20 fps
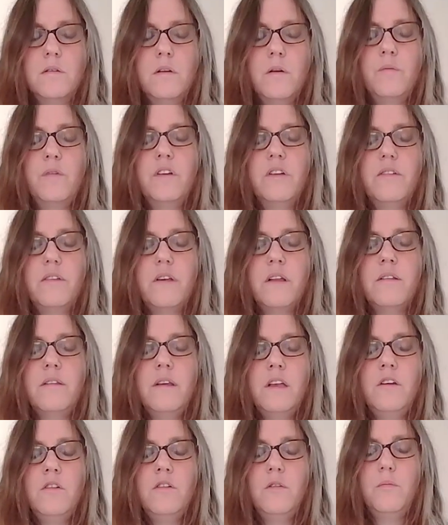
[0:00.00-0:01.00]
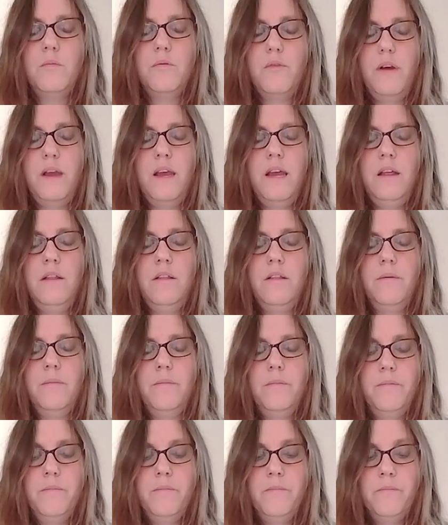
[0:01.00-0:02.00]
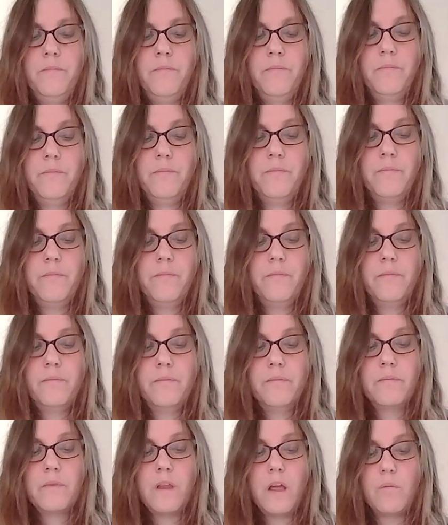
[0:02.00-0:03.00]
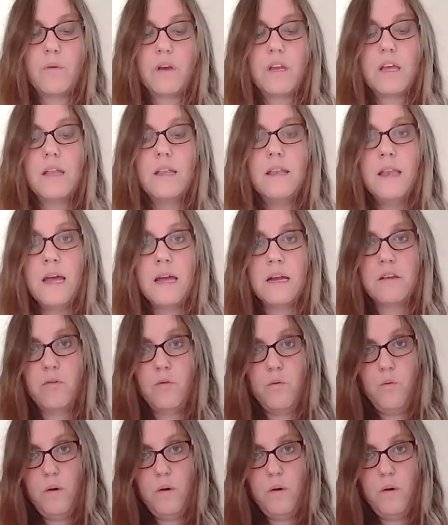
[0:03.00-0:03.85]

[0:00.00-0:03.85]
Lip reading: We just continue to breathe. We connect